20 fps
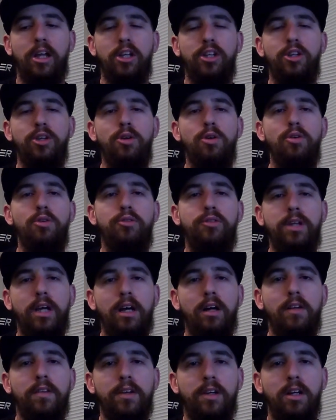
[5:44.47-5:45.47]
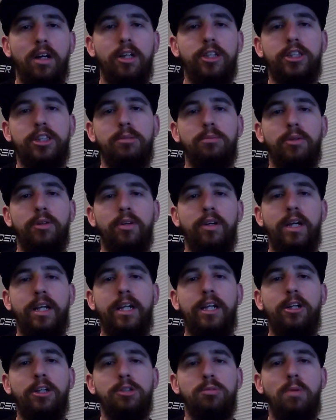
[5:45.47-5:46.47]
You tell the customer,
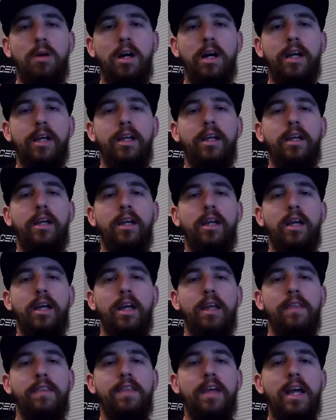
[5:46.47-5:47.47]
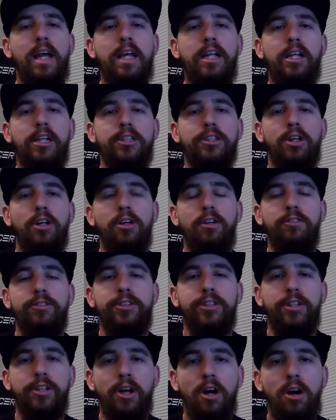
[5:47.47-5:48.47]
and here's why. They deserve
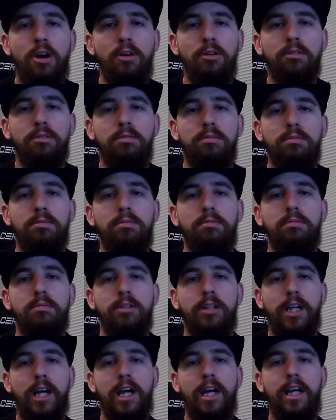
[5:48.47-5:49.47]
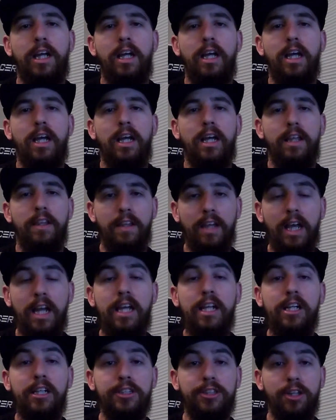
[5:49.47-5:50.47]
to know, okay?
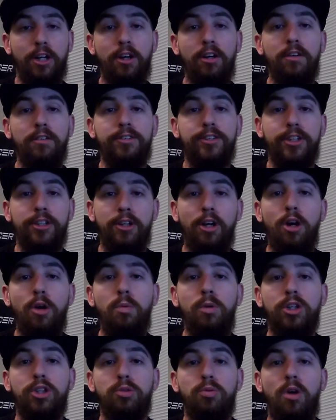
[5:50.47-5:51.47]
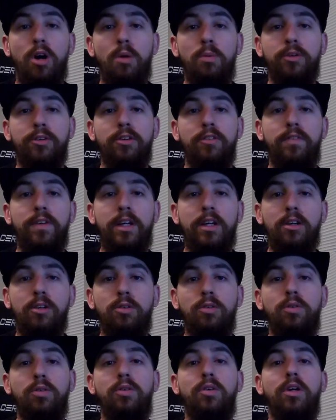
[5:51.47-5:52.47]
They deserve to know what's wrong with their
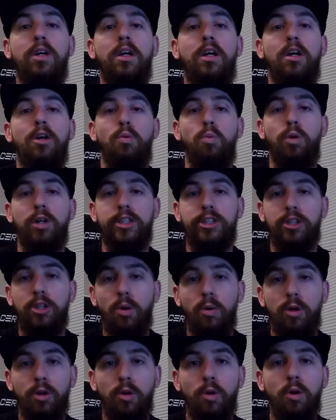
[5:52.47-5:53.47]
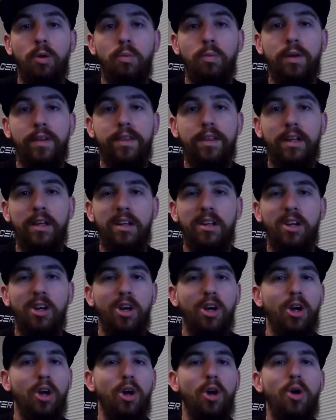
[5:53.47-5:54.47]
vehicle, what's going on with it.
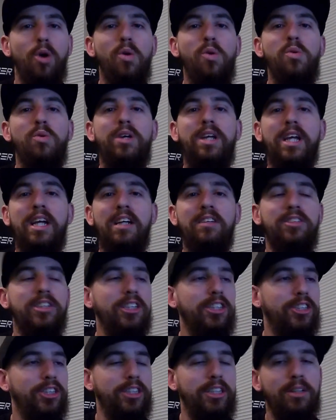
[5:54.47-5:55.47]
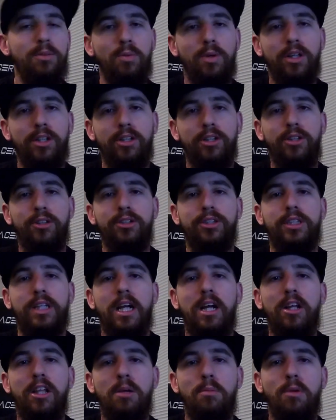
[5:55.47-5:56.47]
Who gives a shit whether you
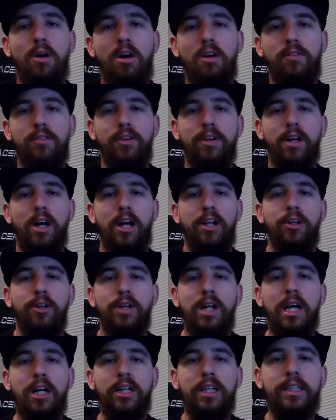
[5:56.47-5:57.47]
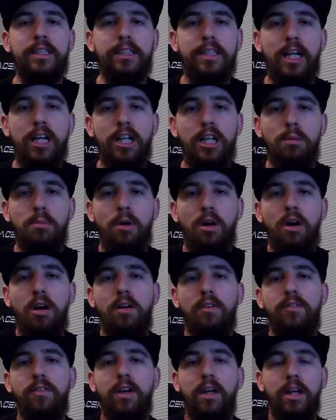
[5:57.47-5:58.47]
scare them off or not? You're not going to scare them
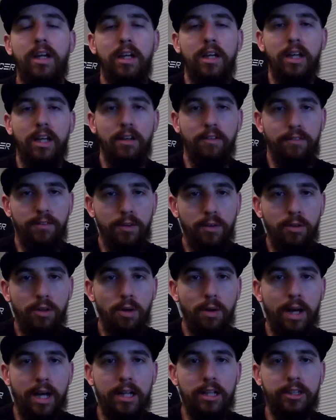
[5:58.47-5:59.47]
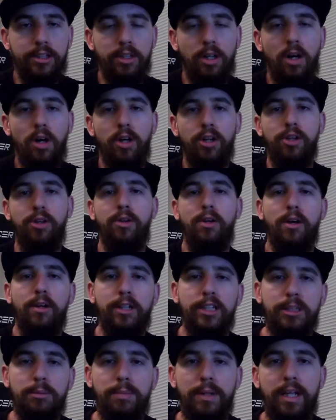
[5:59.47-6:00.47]
off if you know how to talk, you know how
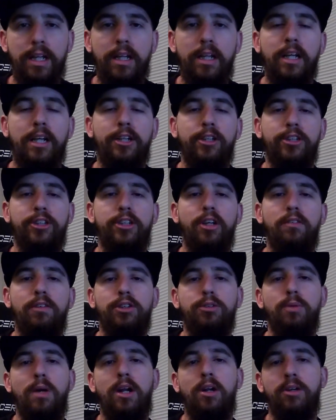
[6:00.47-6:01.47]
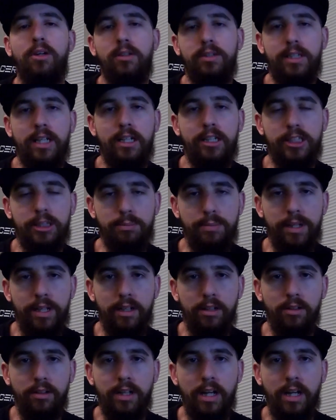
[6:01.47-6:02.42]
to speak, and your service writer knows how to speak,